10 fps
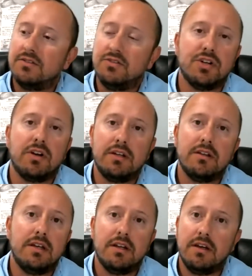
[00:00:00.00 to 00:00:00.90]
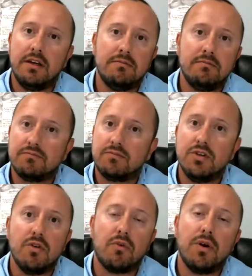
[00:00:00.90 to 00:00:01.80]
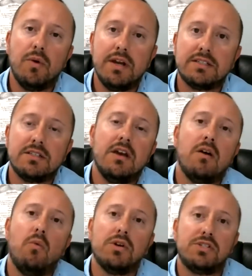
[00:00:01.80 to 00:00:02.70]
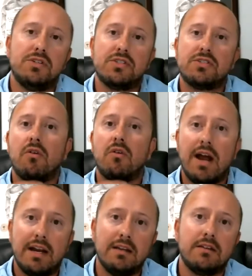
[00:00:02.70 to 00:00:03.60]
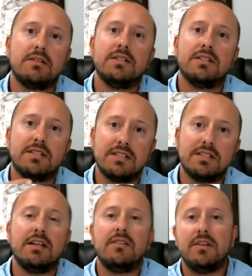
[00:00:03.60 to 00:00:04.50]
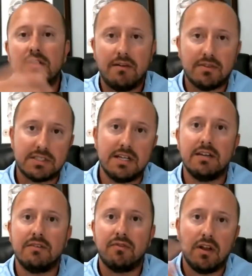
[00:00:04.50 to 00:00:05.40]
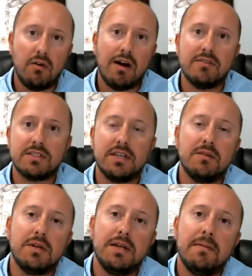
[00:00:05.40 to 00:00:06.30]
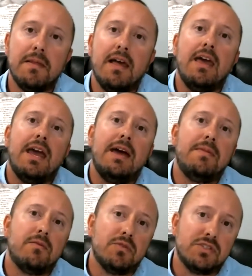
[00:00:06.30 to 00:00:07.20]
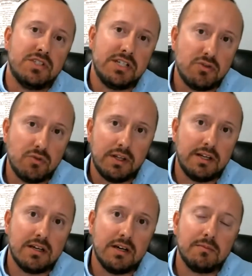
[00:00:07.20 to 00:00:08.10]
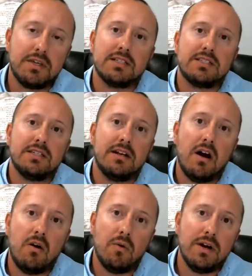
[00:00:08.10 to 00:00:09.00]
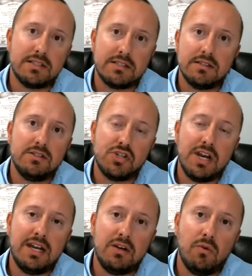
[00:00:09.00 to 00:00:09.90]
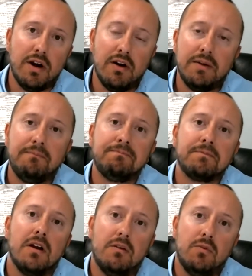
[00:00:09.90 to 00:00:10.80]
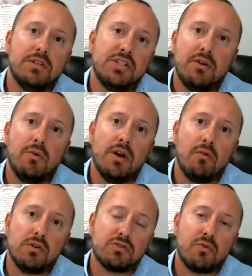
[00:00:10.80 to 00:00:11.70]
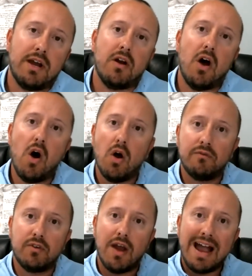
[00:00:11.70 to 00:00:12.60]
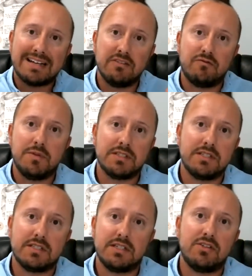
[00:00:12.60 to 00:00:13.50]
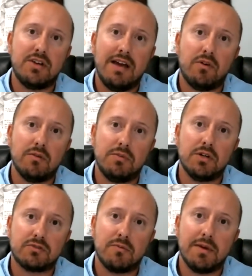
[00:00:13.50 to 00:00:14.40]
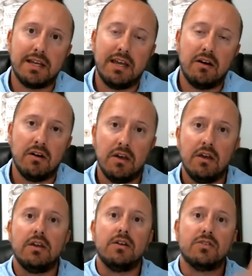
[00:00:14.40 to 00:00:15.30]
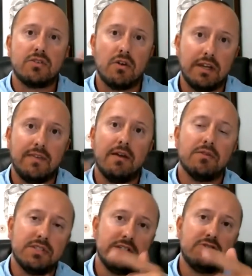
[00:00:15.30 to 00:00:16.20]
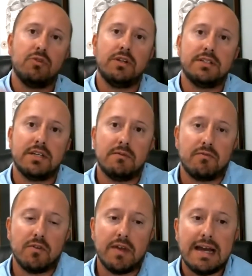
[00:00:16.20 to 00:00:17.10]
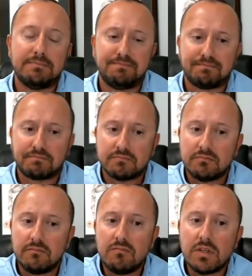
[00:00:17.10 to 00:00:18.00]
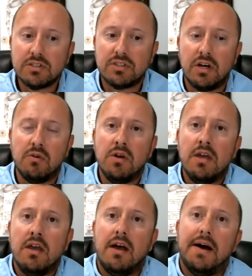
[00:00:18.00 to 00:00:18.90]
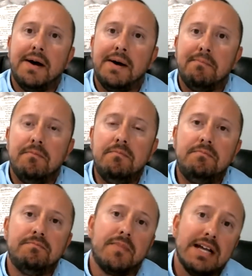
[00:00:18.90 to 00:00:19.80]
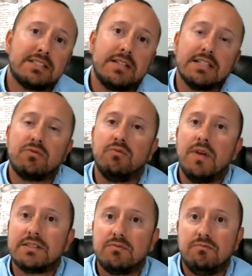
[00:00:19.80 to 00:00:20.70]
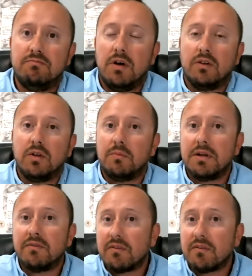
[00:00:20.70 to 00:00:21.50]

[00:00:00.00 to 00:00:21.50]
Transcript: generally in 2 to 3 weeks. Once you start writing consistently, then you have a steady flow obviously coming in. And then residual income kicks in always in January. When January rolls around, all of your active business that you have on the books for Medicare, you start getting that residual income for that. So that's a little bit of